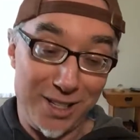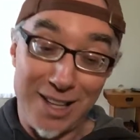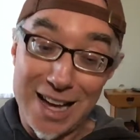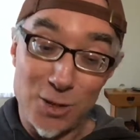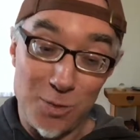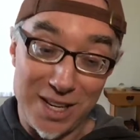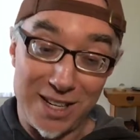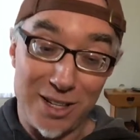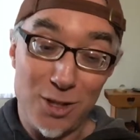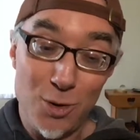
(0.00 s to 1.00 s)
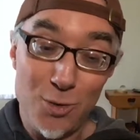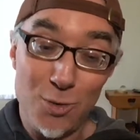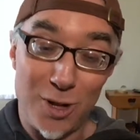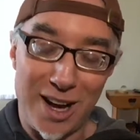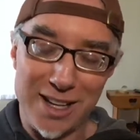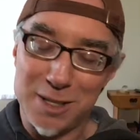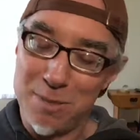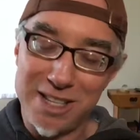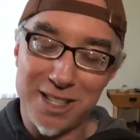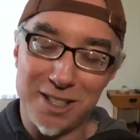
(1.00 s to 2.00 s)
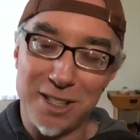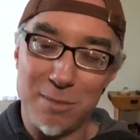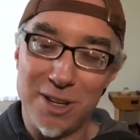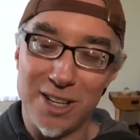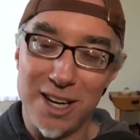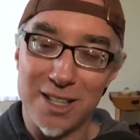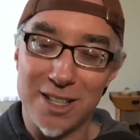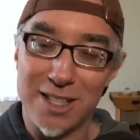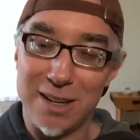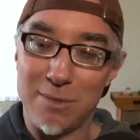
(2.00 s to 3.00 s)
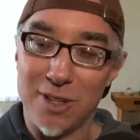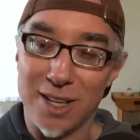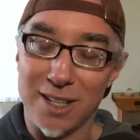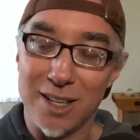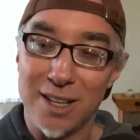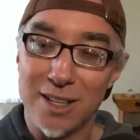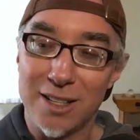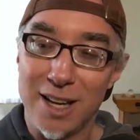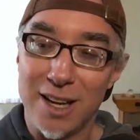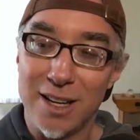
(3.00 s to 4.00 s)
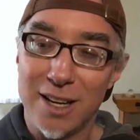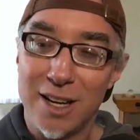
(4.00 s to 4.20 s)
Last week, 2 clients basically communicated the same thing, that